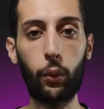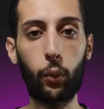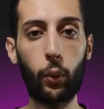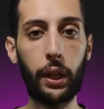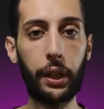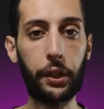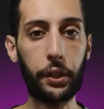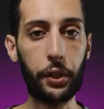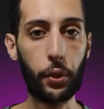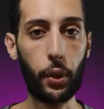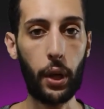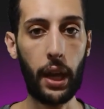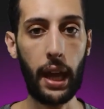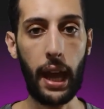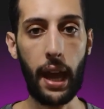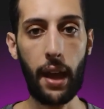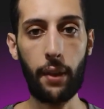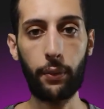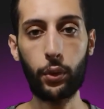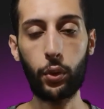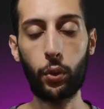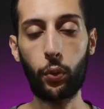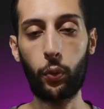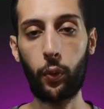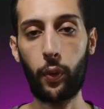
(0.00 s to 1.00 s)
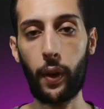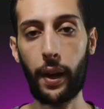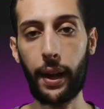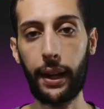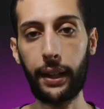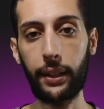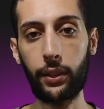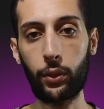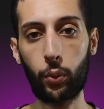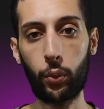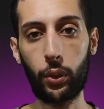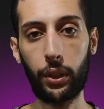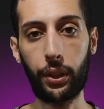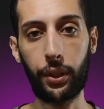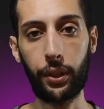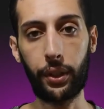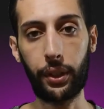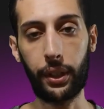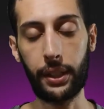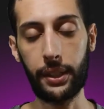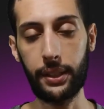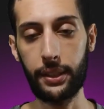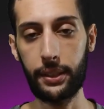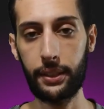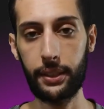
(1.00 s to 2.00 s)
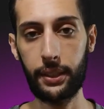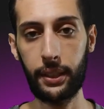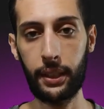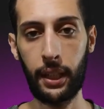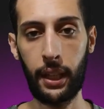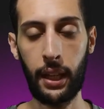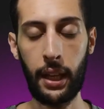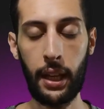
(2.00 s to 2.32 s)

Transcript: where you have to find where is